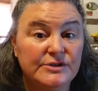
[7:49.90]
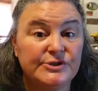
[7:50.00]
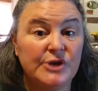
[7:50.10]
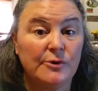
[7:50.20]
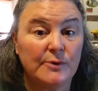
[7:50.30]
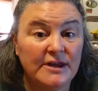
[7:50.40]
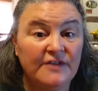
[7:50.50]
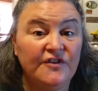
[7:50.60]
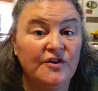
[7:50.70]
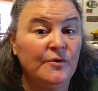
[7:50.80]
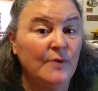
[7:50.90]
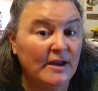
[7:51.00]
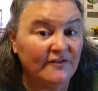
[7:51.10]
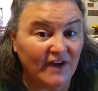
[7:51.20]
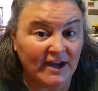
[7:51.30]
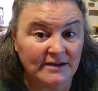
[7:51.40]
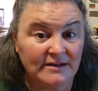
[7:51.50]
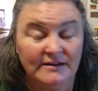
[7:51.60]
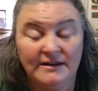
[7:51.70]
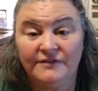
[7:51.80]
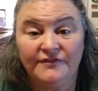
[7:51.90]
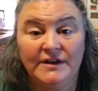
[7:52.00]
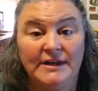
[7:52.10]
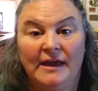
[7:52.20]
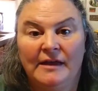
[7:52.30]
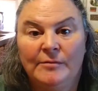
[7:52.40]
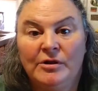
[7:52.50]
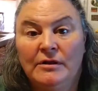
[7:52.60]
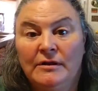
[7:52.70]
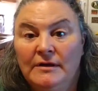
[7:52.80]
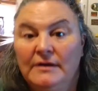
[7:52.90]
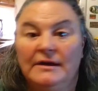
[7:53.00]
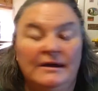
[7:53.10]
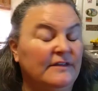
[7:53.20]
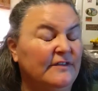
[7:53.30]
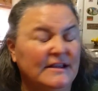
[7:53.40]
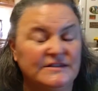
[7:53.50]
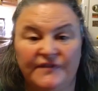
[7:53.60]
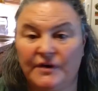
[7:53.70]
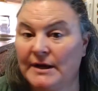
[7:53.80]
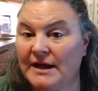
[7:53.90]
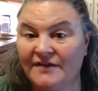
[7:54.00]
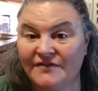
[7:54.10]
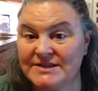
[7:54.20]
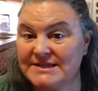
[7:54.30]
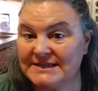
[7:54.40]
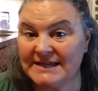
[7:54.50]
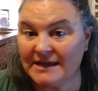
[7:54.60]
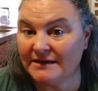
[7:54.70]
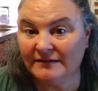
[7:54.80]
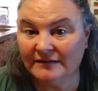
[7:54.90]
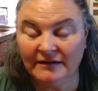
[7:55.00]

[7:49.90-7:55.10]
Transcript: So if you find an infant animal that's very obviously